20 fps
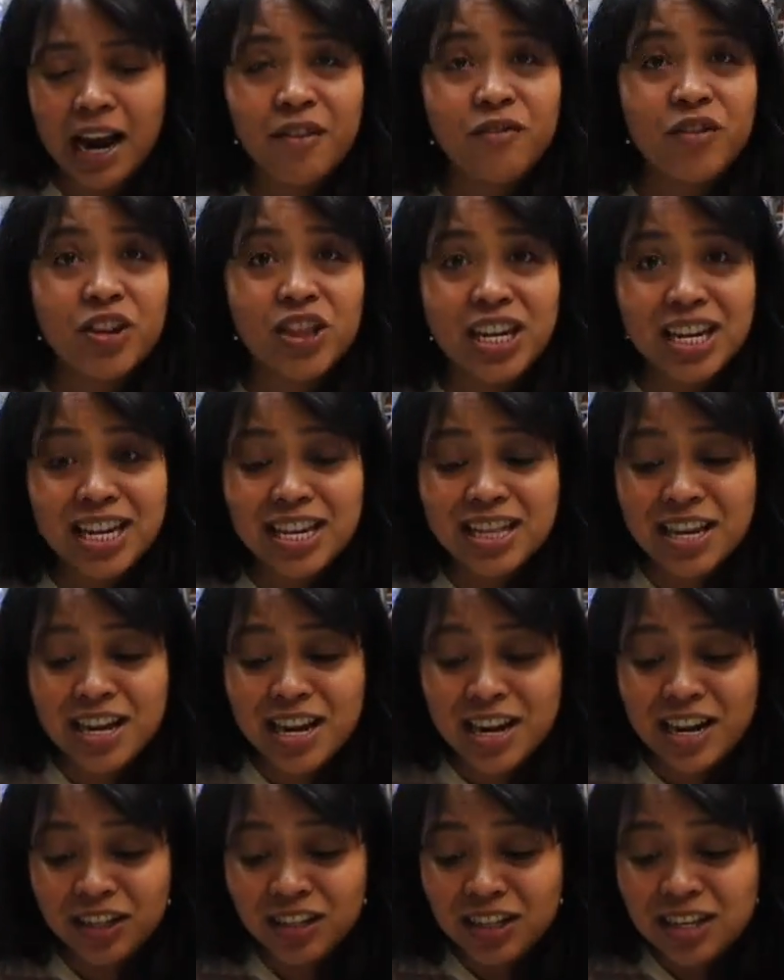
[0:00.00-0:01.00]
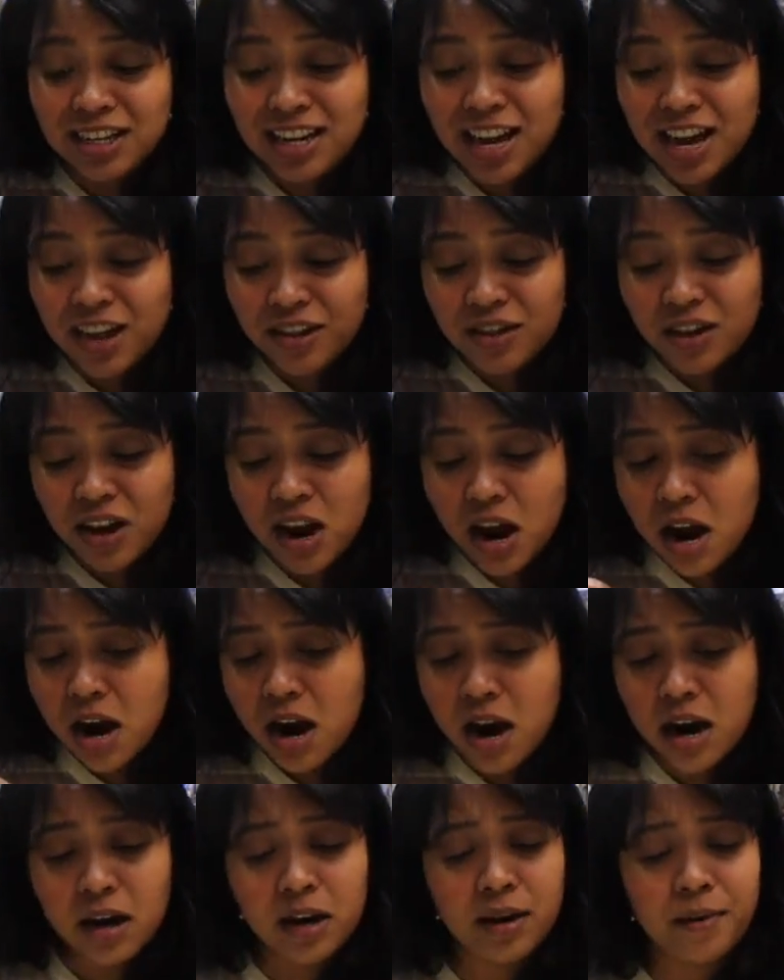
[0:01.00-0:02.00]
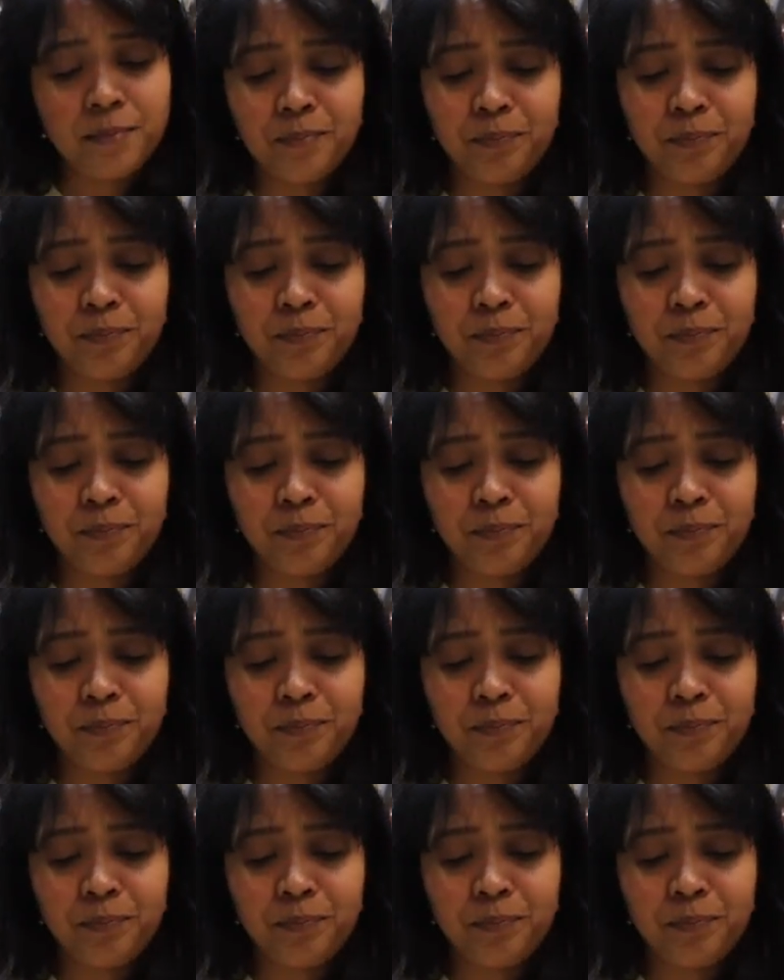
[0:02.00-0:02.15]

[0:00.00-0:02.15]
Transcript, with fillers: everything in there together.